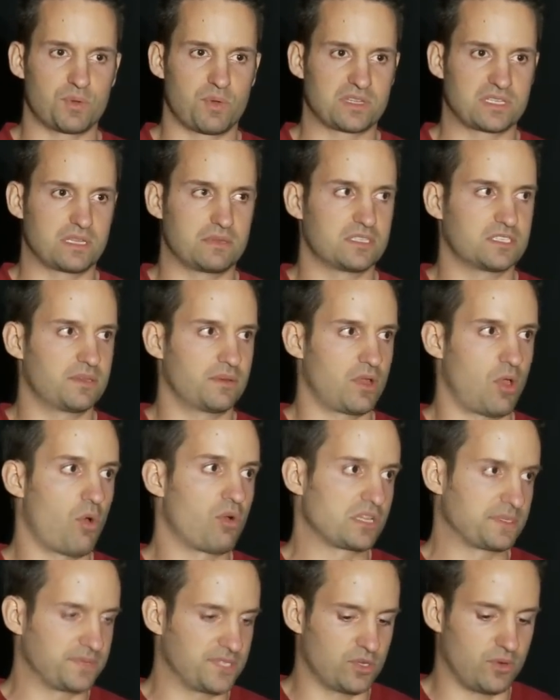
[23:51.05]
You want them to
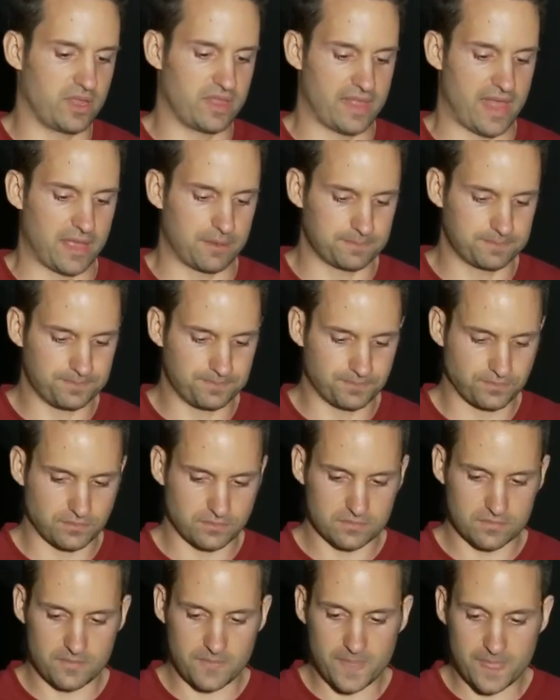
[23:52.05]
always be doing that.
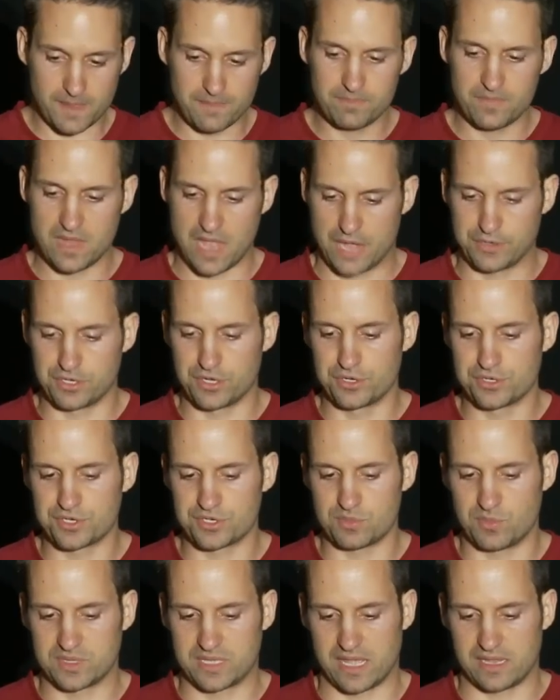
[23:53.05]
And
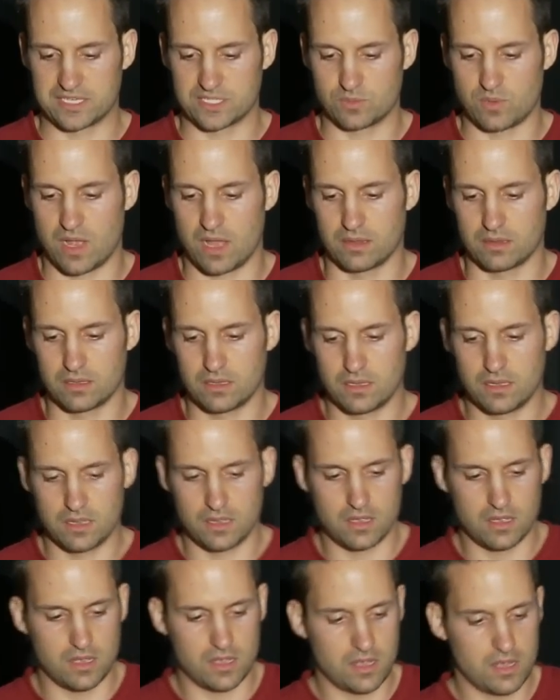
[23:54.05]
users want that as well.
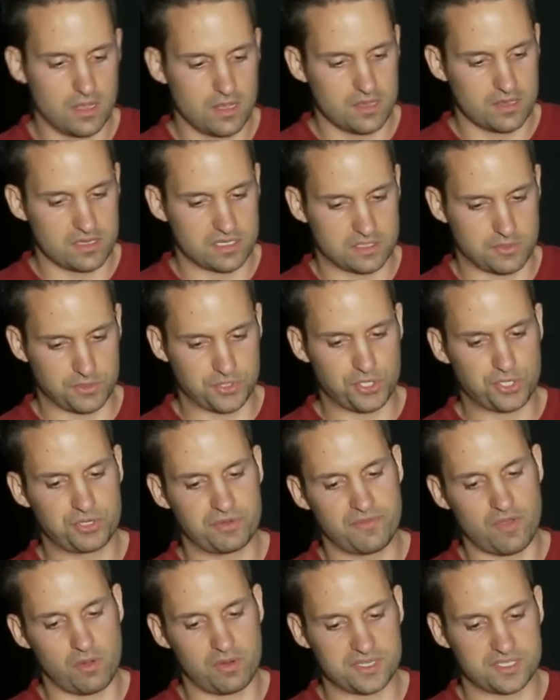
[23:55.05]
So what you
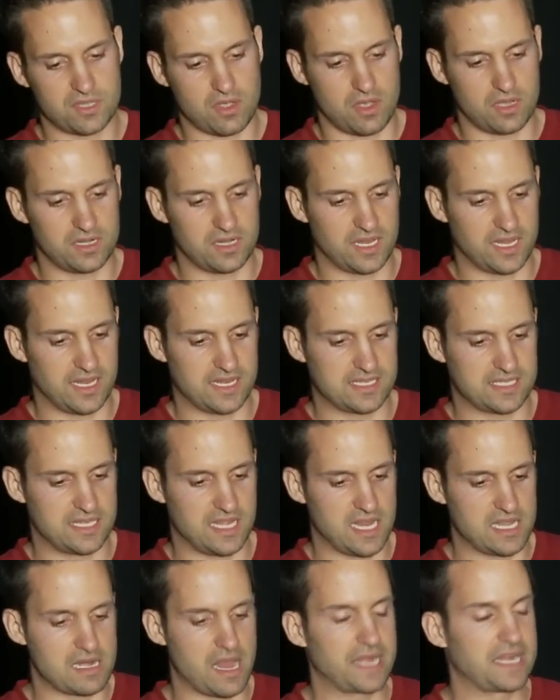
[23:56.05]
should focus on is
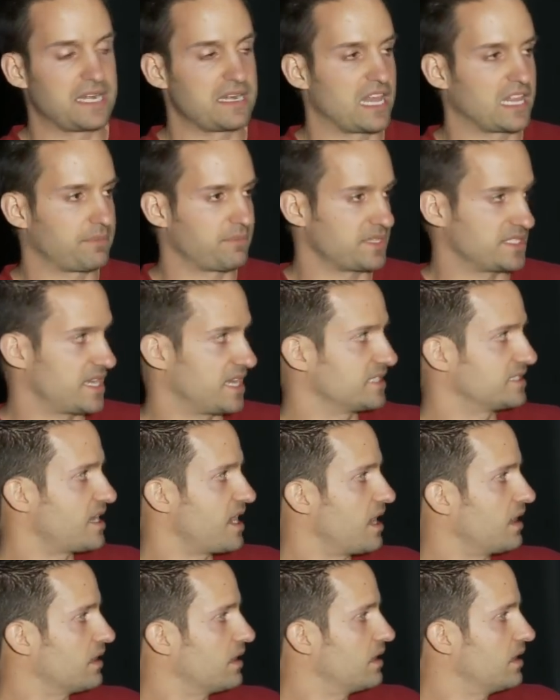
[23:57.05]
the 99th
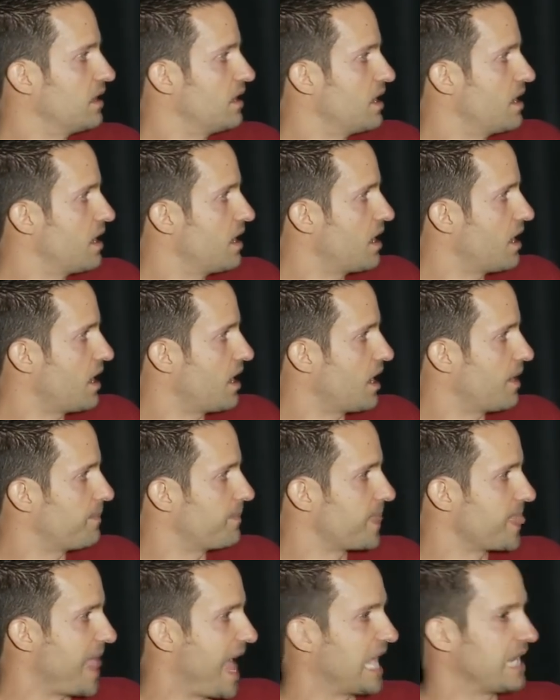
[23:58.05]
percentile.
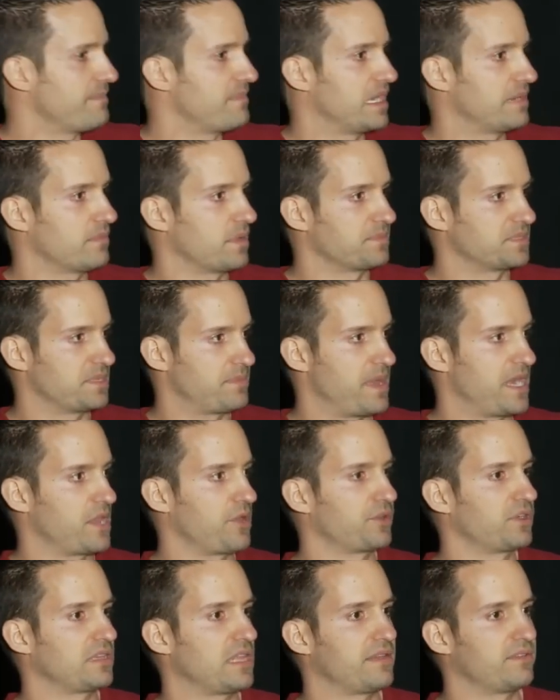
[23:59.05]
At a minimum, depending
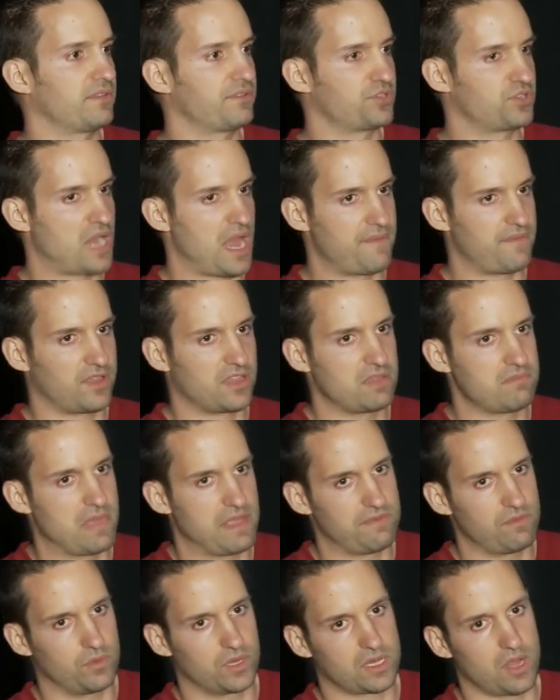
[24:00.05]
on your level of traffic, you
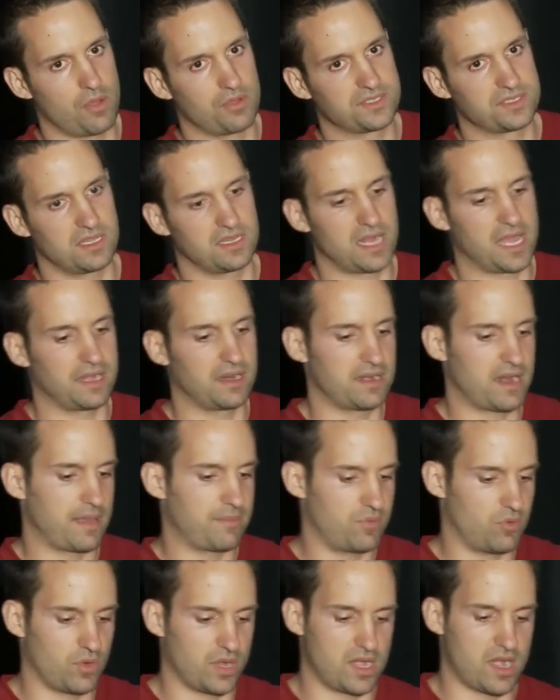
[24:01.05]
may want to go to
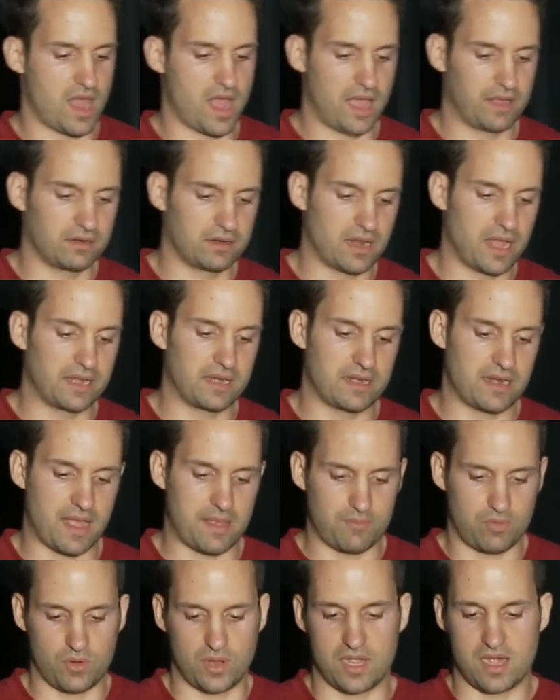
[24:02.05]
99.9 or
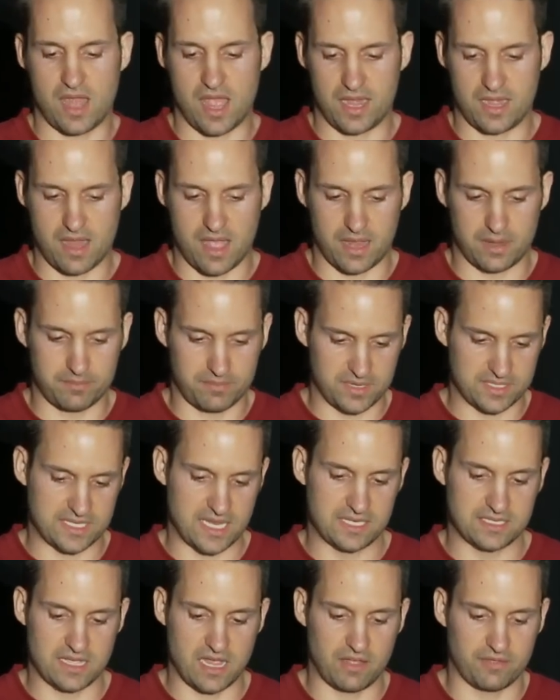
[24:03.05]
99.99
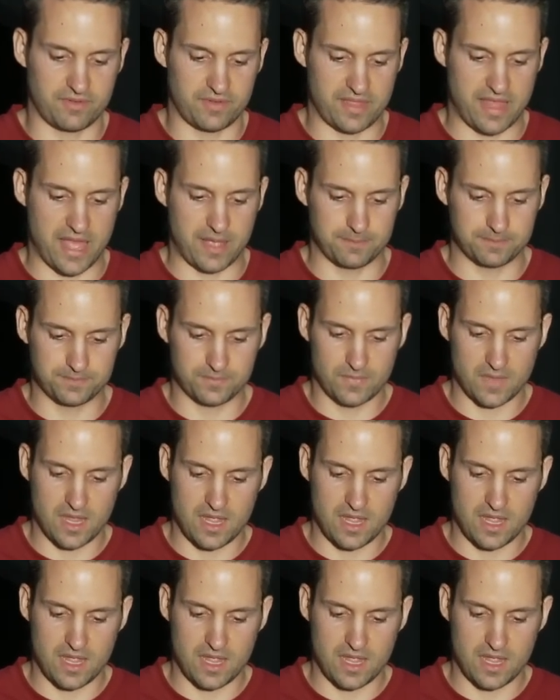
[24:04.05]
percentile for that.